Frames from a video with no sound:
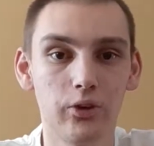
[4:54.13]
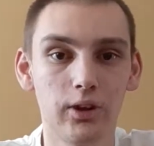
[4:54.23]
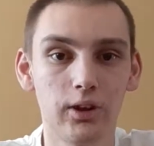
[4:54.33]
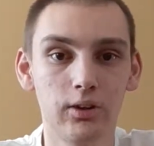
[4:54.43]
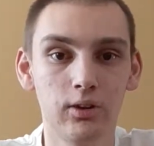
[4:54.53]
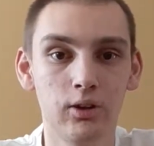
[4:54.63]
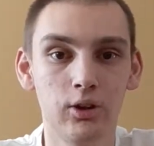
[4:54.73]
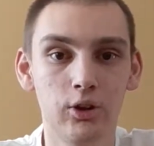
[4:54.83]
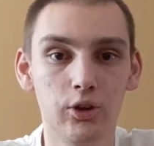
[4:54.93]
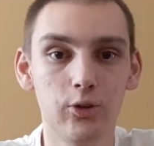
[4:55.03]
Like
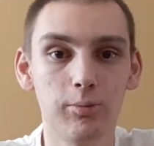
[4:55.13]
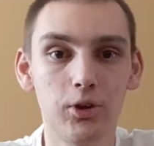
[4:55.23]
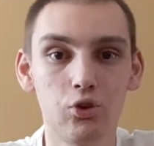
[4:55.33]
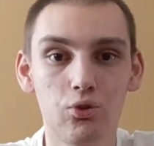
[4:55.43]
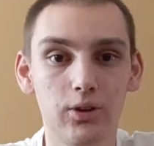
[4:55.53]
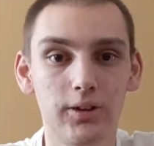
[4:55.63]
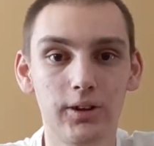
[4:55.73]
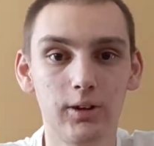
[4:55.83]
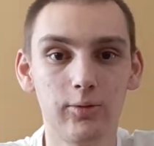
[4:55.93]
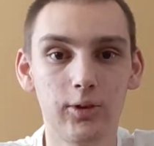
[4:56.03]
the best treat I
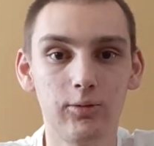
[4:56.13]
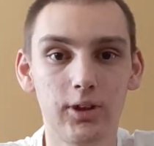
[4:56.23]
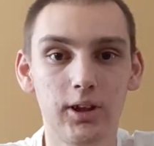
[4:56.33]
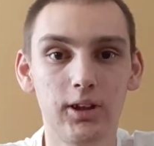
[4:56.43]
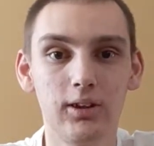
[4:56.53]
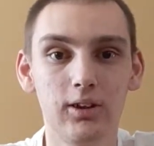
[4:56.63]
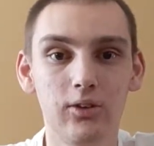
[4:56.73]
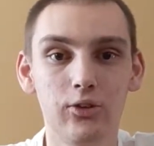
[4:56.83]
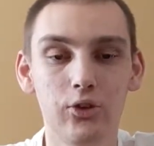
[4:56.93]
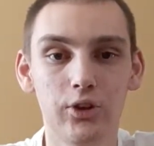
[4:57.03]
have ever had
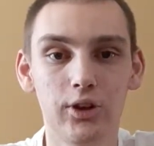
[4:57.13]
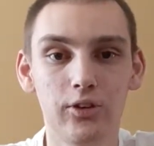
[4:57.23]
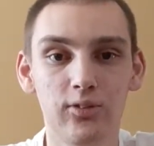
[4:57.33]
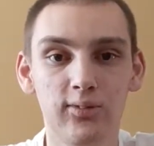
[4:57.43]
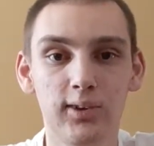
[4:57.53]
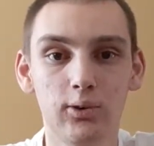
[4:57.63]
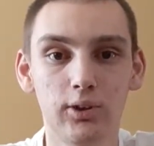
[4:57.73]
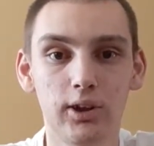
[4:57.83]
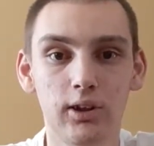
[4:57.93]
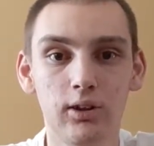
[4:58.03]
is their funnel
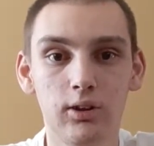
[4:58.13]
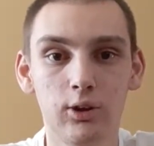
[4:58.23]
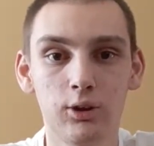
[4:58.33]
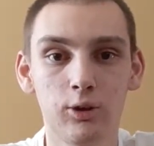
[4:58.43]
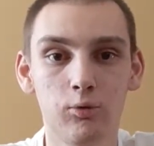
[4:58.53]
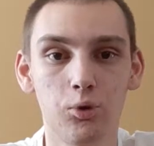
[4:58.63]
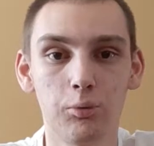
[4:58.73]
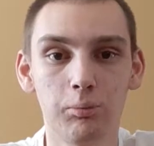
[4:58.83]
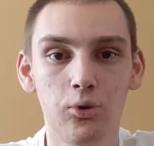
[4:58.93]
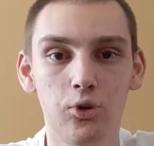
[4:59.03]
cake. It comes with
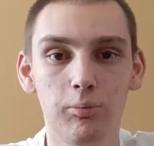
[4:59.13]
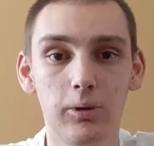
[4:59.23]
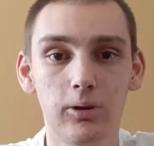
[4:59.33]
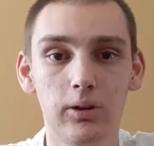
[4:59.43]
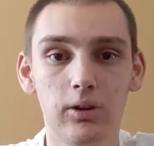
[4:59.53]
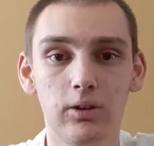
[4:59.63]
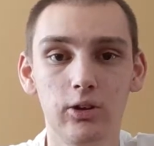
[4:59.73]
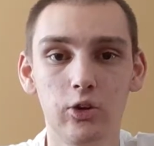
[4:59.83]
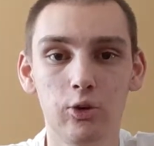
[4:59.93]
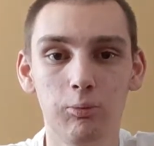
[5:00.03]
a boysenberry on
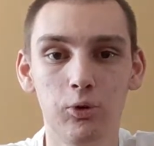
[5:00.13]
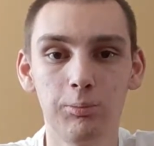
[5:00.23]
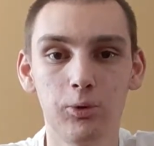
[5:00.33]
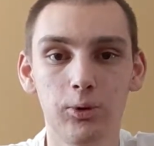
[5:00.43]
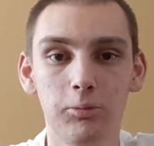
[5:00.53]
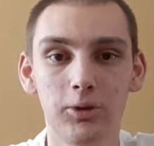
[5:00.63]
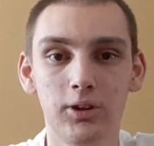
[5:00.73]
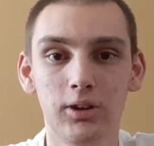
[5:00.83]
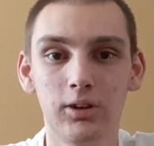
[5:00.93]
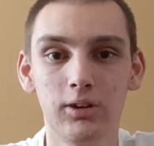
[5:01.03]
it, some whipped cream
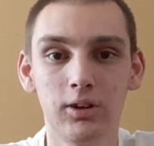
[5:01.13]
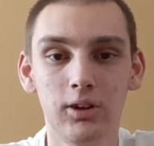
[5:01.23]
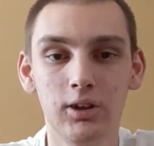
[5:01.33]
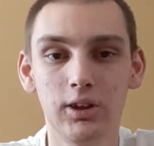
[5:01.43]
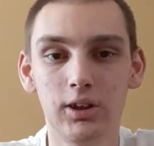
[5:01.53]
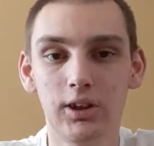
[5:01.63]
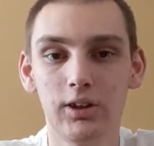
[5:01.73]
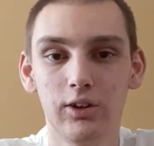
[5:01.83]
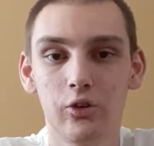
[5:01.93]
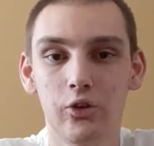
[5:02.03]
on it,
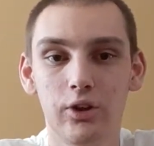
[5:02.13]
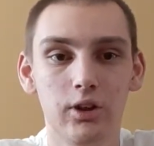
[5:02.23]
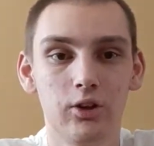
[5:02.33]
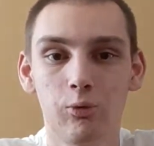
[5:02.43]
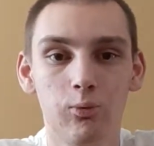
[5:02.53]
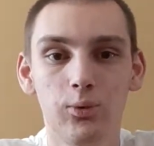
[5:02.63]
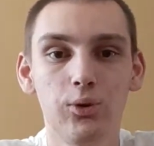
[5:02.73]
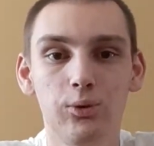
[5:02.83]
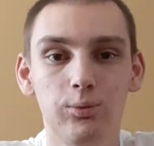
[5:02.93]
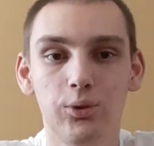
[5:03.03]
and it's
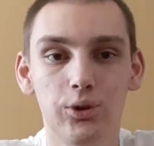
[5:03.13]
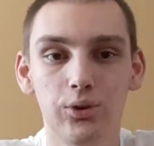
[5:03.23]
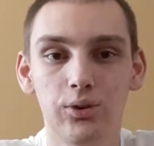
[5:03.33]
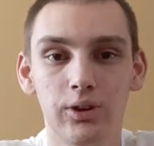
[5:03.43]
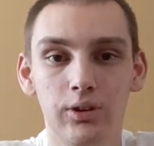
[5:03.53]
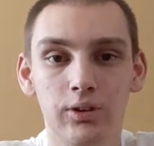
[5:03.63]
really really good.